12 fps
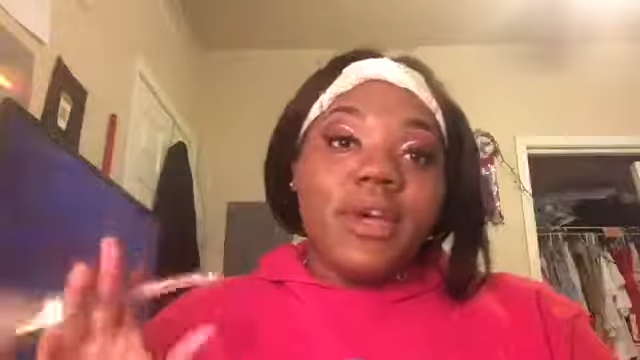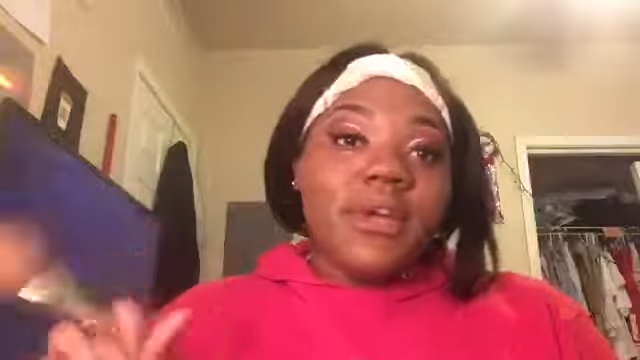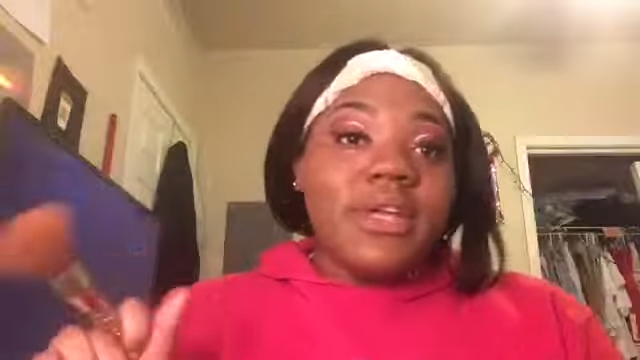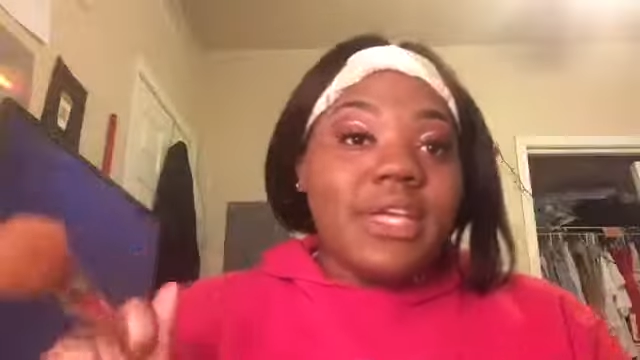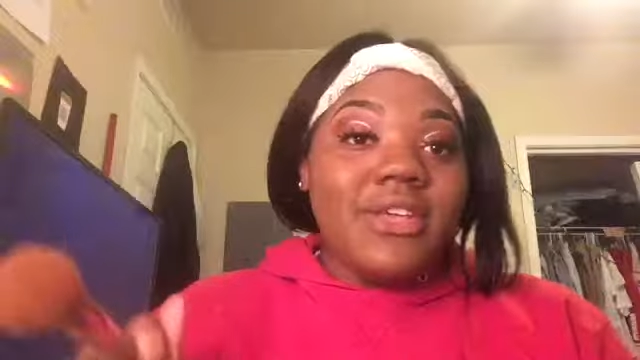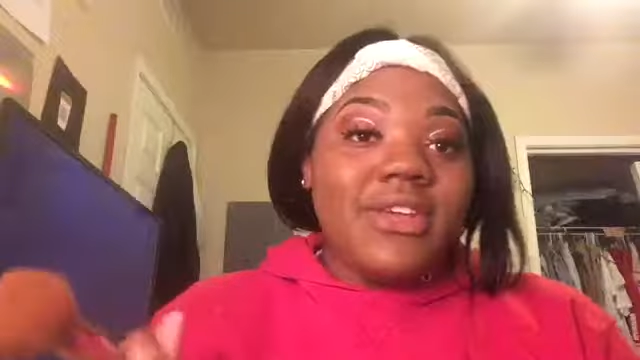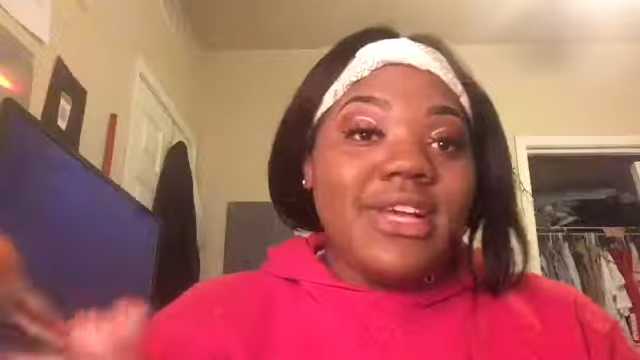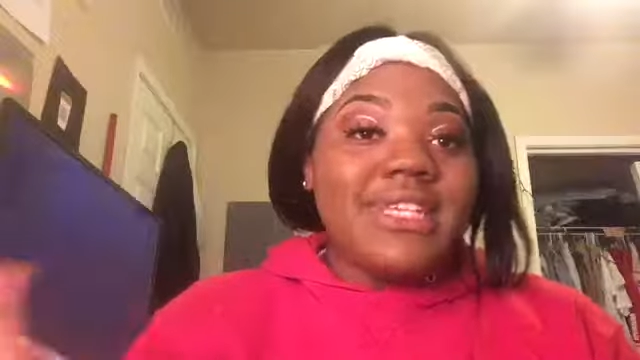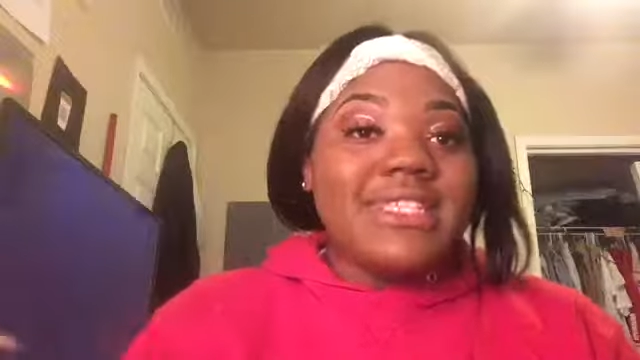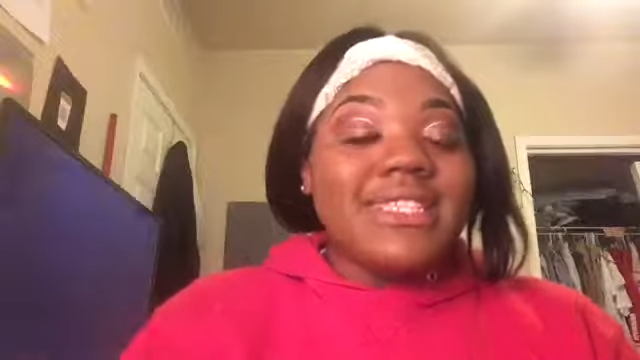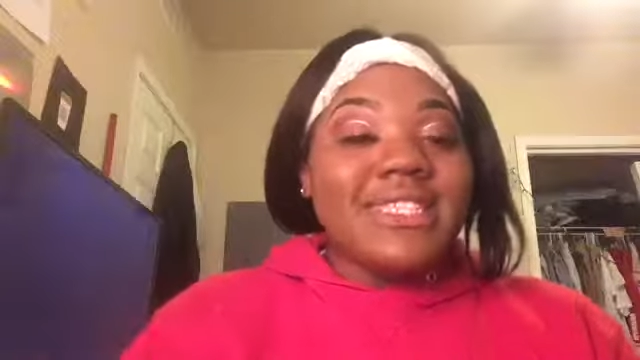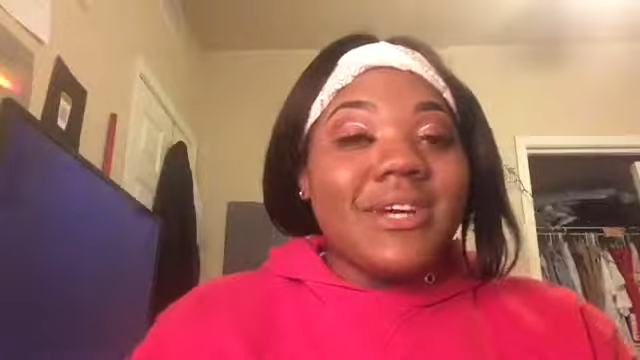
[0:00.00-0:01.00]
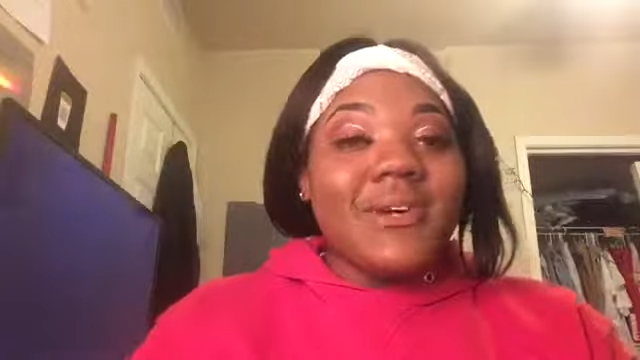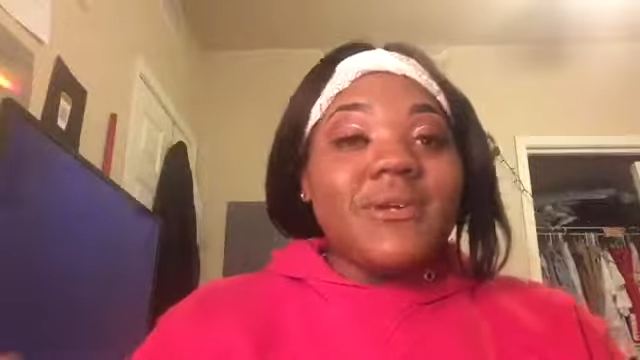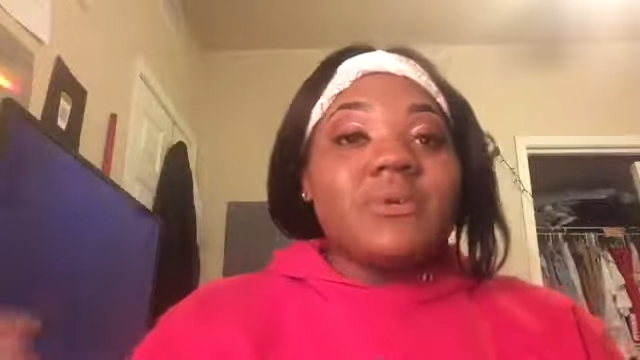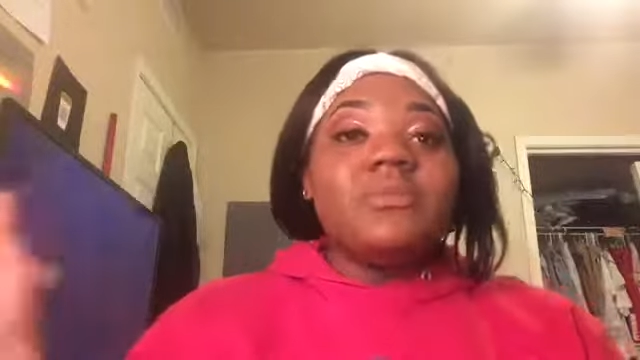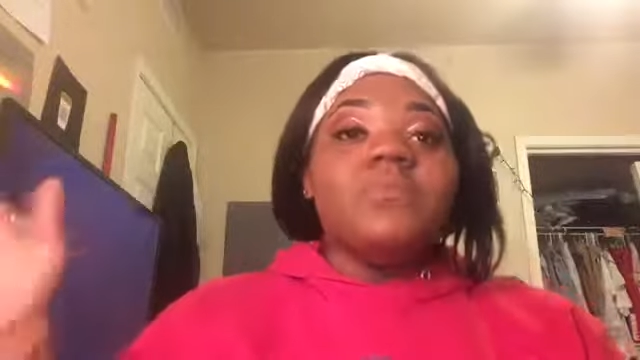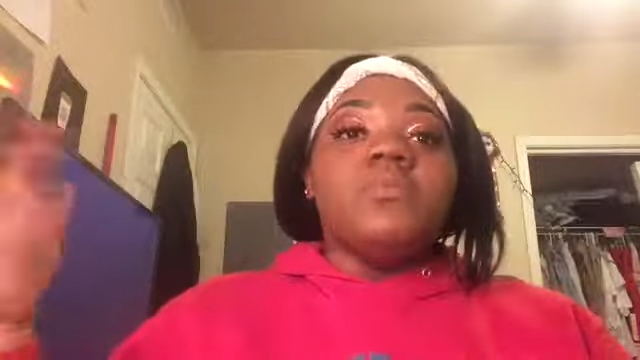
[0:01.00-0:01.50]
Okay, you guys,
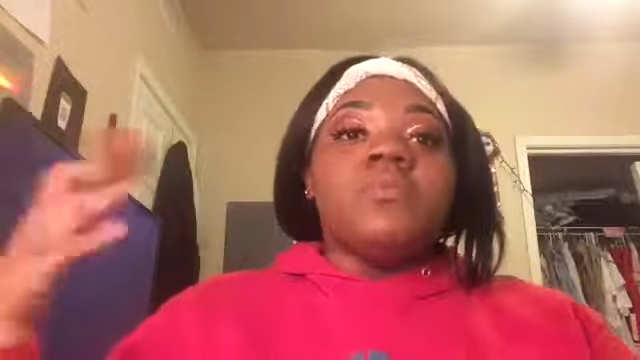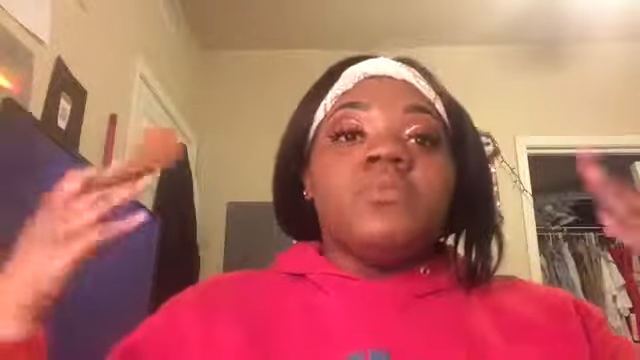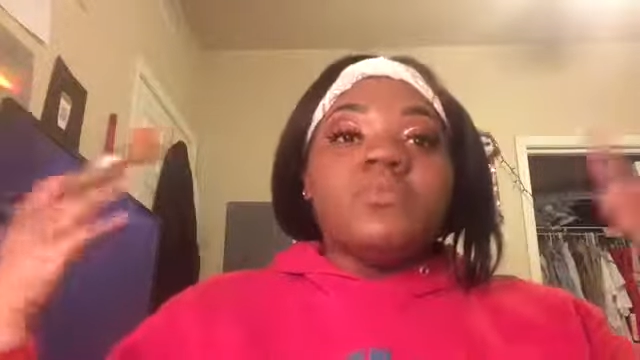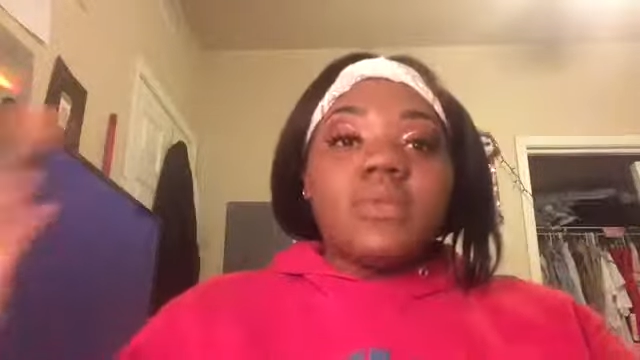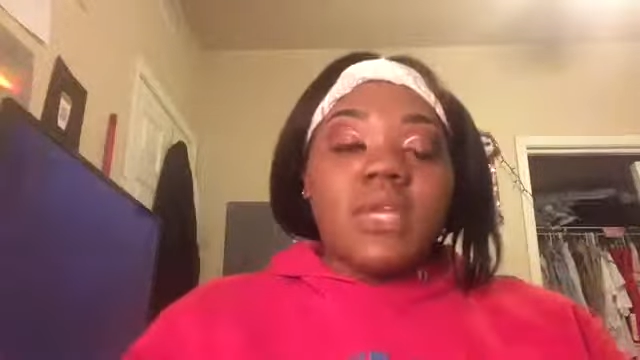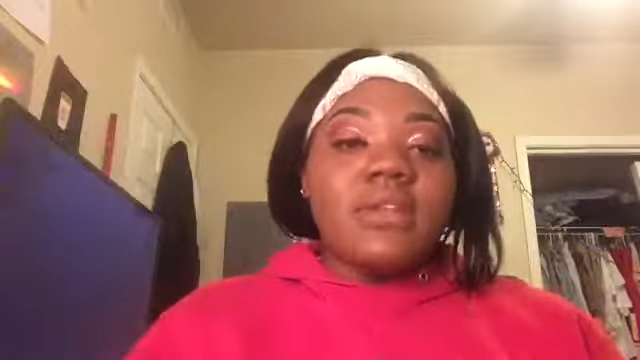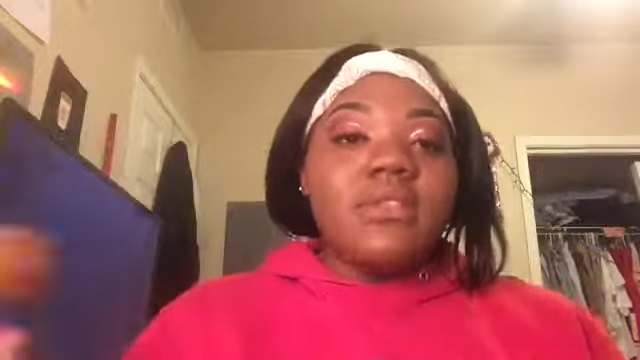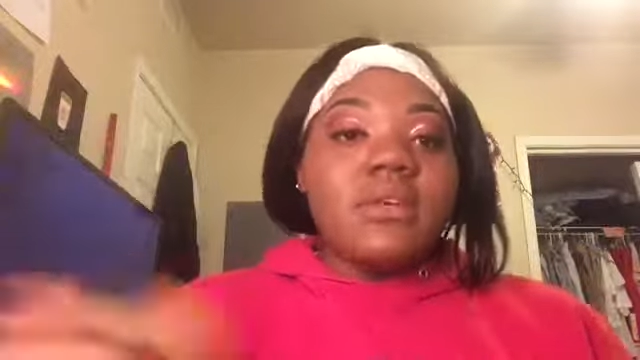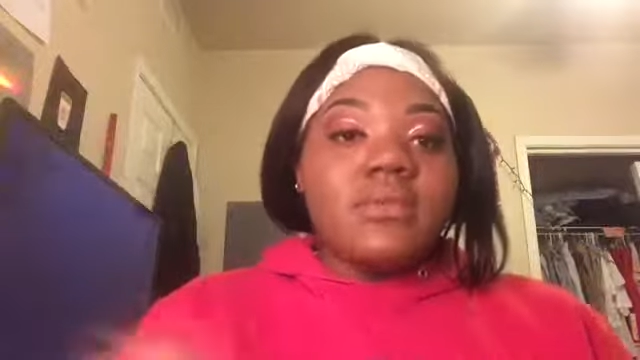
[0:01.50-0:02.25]
so after